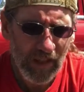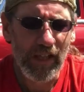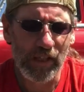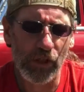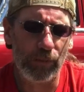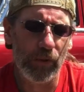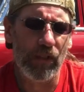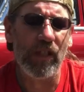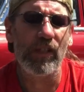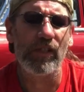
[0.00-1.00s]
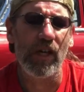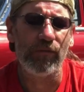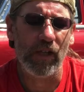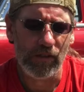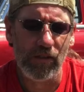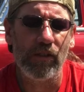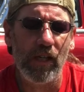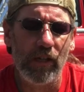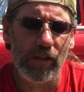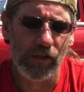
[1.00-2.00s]
That's your boutique stuff. That's,
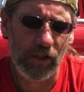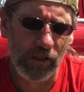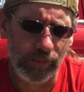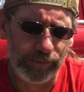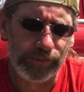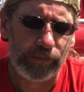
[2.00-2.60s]
yeah, that's decent.